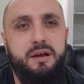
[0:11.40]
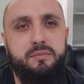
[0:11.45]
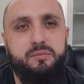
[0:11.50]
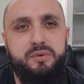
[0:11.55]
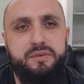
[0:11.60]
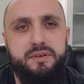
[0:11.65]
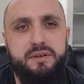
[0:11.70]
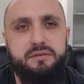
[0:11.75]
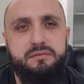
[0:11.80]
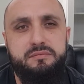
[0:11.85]

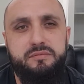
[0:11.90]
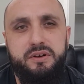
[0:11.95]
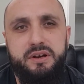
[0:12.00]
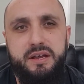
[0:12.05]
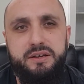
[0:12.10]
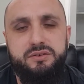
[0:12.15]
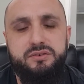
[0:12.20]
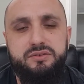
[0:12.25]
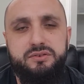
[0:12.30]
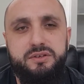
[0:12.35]
within
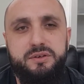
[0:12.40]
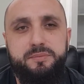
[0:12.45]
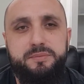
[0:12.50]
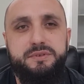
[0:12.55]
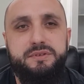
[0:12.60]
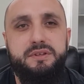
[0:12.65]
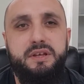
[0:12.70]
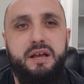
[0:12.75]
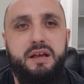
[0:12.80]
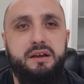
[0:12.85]

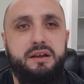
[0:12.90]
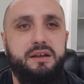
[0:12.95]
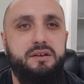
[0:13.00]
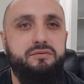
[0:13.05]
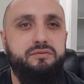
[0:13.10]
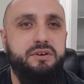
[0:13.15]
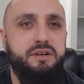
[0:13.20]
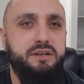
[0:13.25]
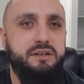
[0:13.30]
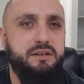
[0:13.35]
relationships that
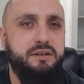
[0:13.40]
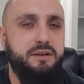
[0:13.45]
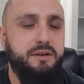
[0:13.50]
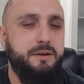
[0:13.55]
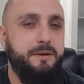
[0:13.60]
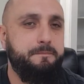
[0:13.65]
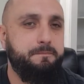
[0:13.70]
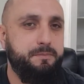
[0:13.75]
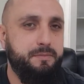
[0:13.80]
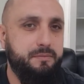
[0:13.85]
can really
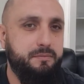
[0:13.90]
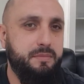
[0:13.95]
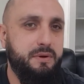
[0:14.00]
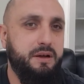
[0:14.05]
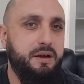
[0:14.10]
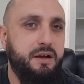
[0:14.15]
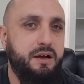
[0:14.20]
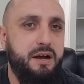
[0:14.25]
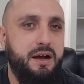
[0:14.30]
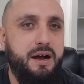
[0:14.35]

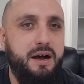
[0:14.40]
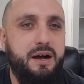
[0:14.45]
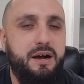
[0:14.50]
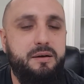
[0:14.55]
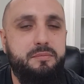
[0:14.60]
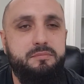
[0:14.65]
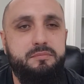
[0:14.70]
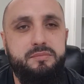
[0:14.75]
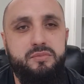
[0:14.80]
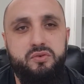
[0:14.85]

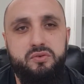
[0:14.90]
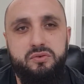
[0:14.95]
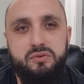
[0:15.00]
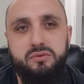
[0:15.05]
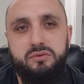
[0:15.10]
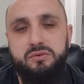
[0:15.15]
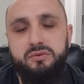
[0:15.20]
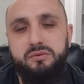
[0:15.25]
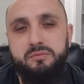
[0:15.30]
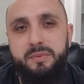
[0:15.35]
harm
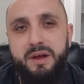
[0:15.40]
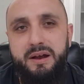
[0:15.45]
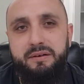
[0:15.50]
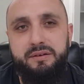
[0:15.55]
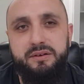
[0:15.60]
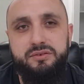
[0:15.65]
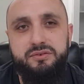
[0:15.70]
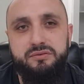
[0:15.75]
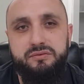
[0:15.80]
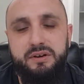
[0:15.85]
your
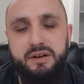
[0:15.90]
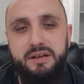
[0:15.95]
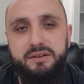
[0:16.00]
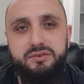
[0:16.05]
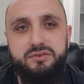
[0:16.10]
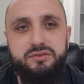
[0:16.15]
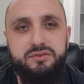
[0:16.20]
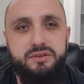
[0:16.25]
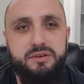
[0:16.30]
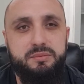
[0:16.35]
marriage, your
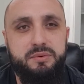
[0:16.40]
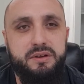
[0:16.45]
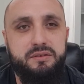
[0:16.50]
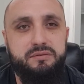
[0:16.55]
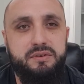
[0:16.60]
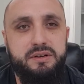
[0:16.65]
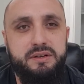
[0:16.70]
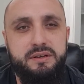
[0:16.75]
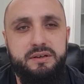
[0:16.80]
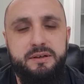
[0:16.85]
relationship, can
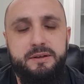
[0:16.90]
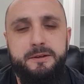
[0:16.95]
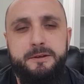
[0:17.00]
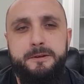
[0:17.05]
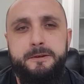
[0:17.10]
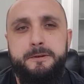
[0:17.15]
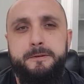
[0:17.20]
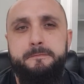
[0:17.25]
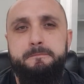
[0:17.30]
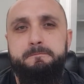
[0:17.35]
really
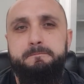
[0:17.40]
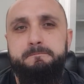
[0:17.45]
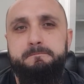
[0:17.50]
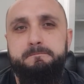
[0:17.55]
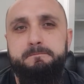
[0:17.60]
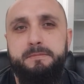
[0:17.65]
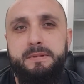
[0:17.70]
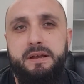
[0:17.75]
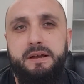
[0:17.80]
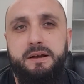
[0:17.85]

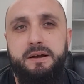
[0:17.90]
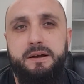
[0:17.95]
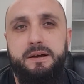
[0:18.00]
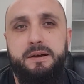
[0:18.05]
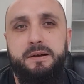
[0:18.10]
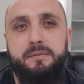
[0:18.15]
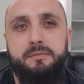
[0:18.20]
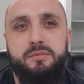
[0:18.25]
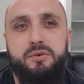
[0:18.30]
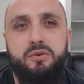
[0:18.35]

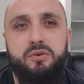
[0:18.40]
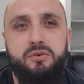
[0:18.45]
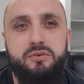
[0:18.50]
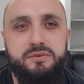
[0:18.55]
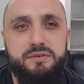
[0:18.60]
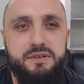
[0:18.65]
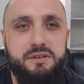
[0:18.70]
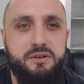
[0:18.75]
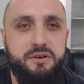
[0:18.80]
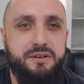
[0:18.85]

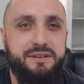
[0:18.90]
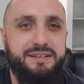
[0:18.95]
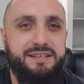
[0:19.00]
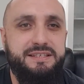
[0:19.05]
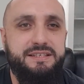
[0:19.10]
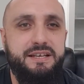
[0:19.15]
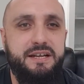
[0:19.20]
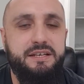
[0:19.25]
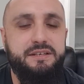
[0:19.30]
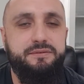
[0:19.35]
cause a lot of
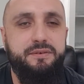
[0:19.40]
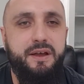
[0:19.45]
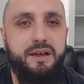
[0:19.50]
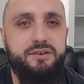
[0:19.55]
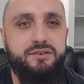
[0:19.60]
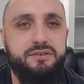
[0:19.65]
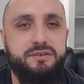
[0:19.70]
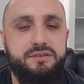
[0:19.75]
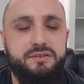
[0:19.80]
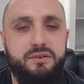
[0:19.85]

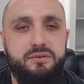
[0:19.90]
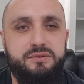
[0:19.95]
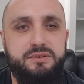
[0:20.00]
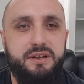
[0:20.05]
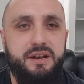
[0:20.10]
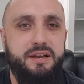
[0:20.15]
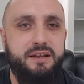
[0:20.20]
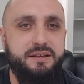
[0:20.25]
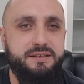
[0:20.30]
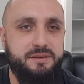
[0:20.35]
dissatisfaction. So
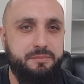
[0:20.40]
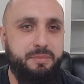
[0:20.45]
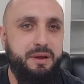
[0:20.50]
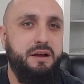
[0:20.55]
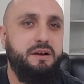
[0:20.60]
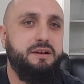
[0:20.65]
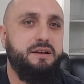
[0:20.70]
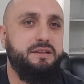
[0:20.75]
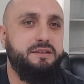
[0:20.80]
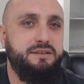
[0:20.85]
today is
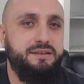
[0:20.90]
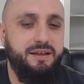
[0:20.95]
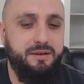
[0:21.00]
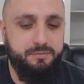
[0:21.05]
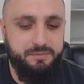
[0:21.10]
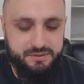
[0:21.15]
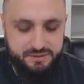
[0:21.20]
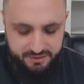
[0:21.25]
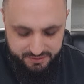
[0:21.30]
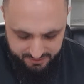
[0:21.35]
about
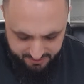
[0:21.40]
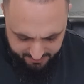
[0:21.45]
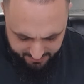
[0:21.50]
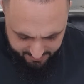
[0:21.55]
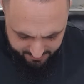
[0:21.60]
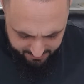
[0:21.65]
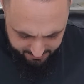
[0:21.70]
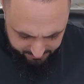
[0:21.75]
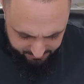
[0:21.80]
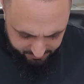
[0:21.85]
contempt.
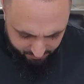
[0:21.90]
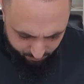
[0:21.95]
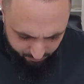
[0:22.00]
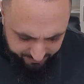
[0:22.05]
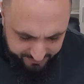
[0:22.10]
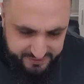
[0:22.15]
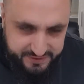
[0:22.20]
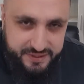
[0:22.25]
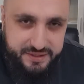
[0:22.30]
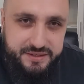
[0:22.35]
So
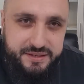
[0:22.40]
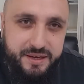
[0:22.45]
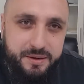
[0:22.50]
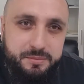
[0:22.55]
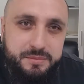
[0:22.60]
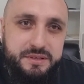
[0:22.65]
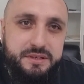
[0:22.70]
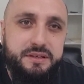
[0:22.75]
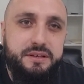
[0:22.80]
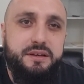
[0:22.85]
what is
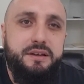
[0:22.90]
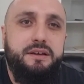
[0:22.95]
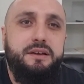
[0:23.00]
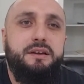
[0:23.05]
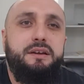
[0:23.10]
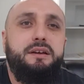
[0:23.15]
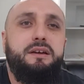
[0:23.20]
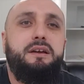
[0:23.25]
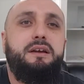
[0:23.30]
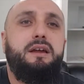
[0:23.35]
contempt,
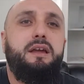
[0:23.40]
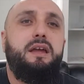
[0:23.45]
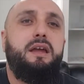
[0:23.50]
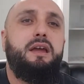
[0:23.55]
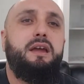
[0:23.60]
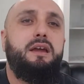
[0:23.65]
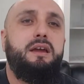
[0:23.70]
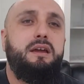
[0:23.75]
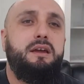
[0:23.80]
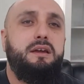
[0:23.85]

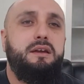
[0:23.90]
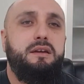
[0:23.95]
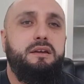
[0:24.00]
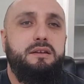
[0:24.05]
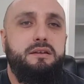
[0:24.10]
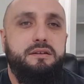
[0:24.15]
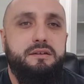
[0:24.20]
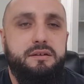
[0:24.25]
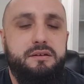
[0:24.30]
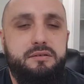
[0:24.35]

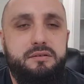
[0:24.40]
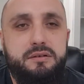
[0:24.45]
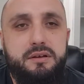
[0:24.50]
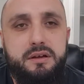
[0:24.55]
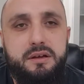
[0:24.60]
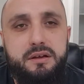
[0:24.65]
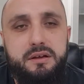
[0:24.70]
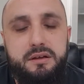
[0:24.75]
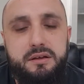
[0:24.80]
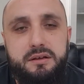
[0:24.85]
and
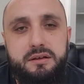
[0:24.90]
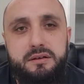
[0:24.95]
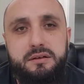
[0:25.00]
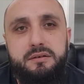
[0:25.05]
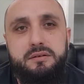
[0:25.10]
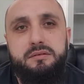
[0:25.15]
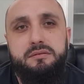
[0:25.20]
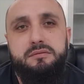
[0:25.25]
what